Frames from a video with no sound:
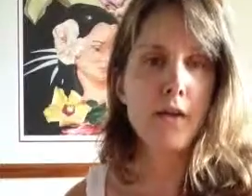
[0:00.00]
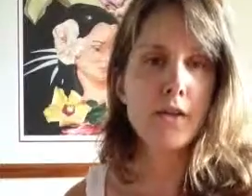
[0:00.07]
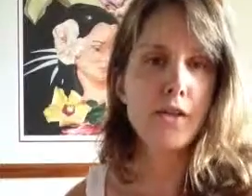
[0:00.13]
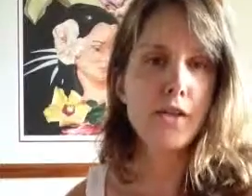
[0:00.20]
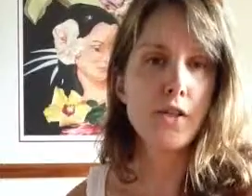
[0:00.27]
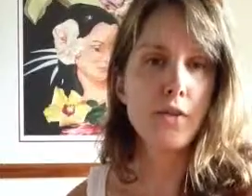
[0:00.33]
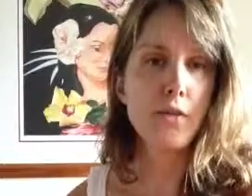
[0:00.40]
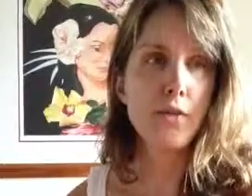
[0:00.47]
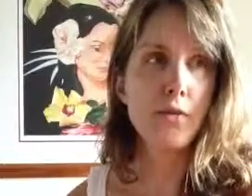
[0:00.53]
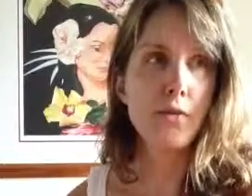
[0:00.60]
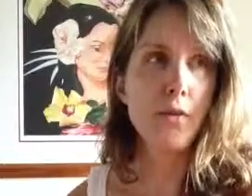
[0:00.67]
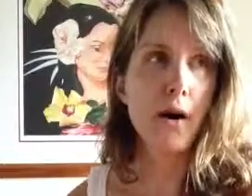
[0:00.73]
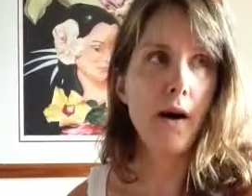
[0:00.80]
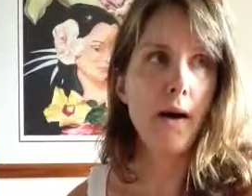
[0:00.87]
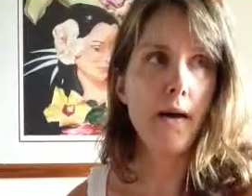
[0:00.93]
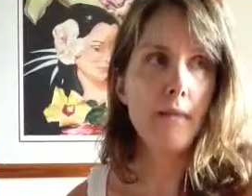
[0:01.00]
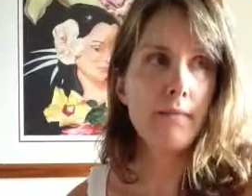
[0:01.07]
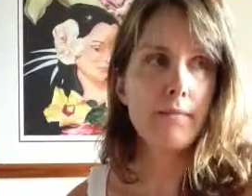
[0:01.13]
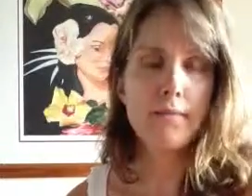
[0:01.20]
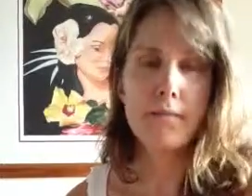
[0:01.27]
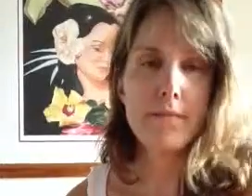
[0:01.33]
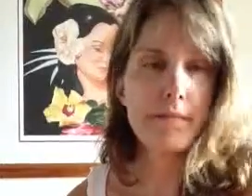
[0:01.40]
to
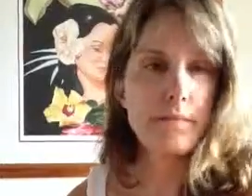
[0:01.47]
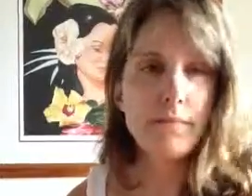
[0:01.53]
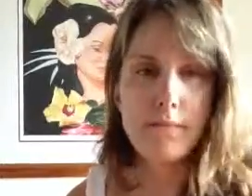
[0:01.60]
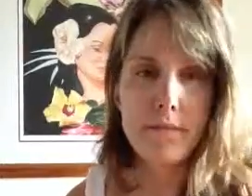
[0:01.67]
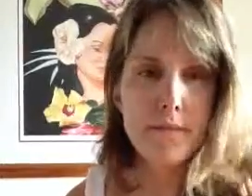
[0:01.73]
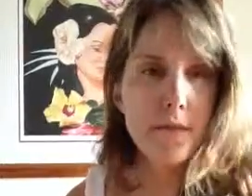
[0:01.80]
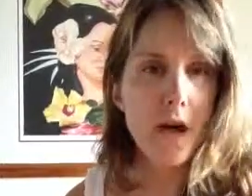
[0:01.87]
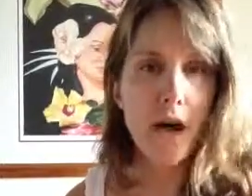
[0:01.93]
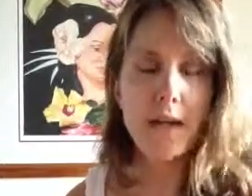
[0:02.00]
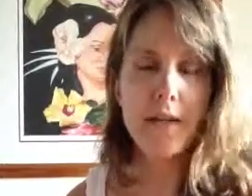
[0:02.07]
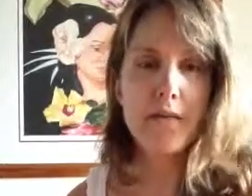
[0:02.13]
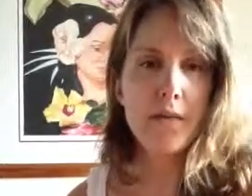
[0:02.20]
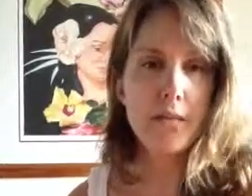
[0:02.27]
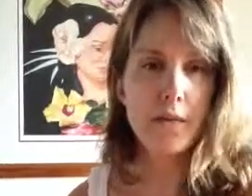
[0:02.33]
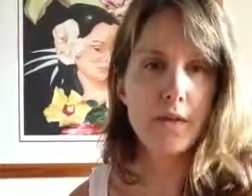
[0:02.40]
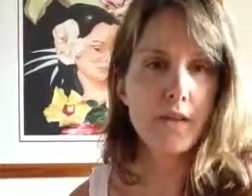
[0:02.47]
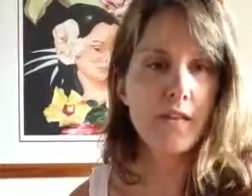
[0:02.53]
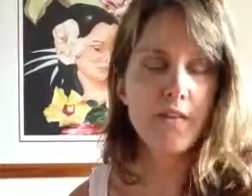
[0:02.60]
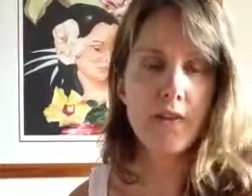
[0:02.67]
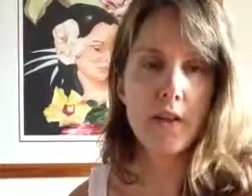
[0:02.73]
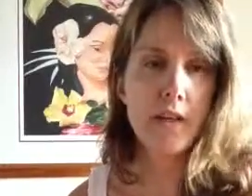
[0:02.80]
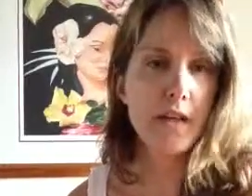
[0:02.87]
not even really
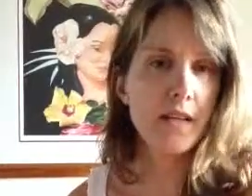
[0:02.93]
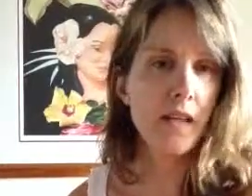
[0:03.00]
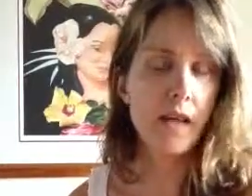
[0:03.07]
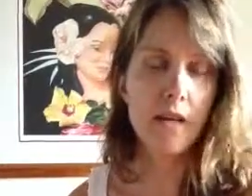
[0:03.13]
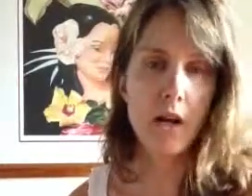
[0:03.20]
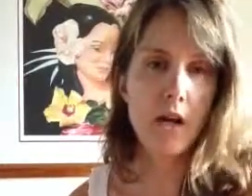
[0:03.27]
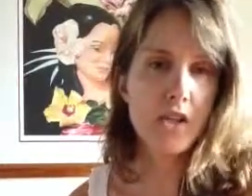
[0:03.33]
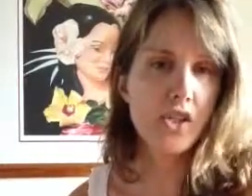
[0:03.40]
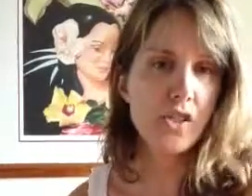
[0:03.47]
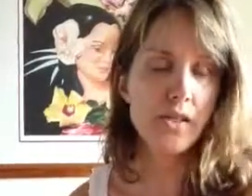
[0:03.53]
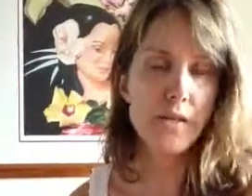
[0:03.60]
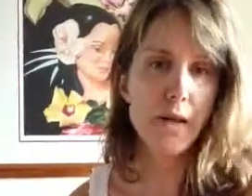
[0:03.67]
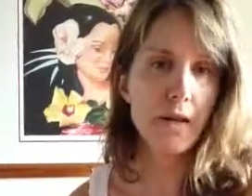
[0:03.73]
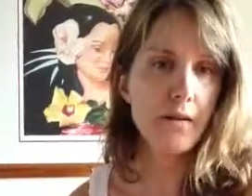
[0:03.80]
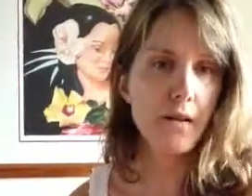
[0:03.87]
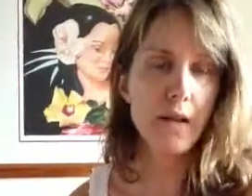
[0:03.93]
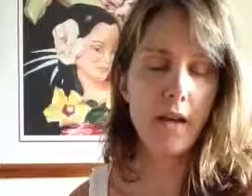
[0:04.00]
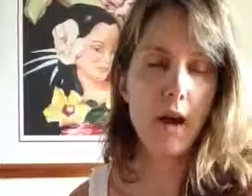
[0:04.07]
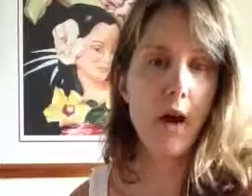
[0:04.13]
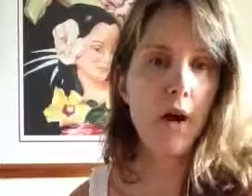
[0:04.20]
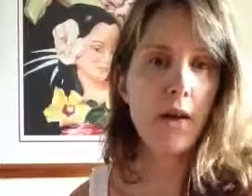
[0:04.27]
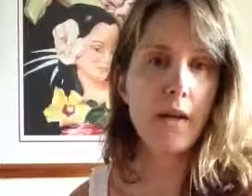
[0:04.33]
feeling that nauseous hardly at
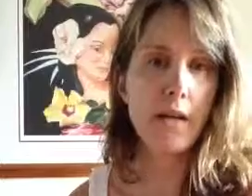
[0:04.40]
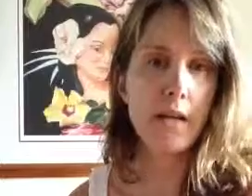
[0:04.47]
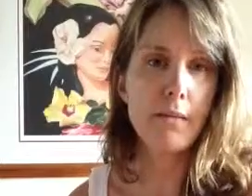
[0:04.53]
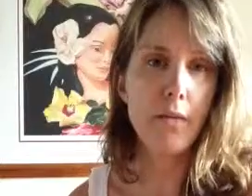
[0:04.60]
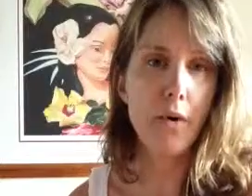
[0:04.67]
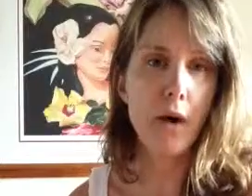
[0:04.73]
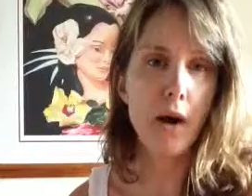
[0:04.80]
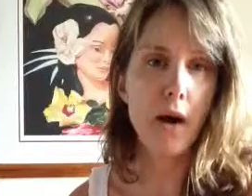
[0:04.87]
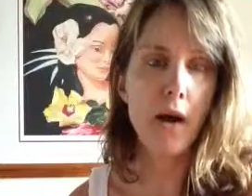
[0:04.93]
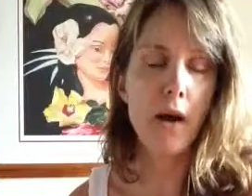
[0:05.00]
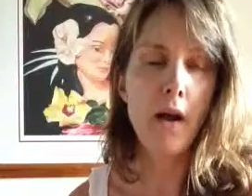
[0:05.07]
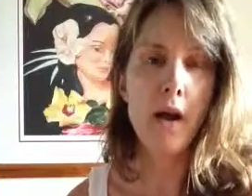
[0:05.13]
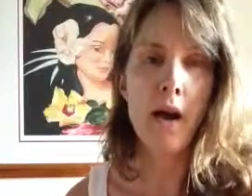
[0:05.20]
all anymore.